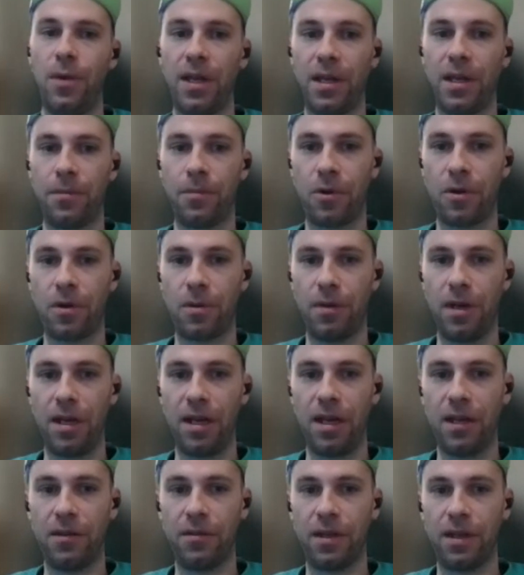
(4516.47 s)
we yeah. can probably
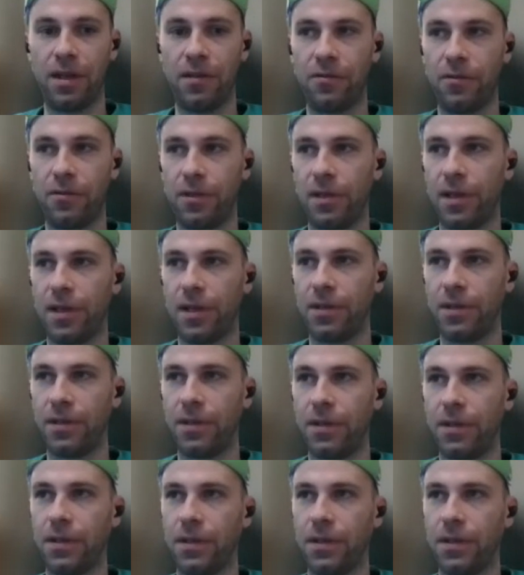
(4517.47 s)
that, live, like, live without. That,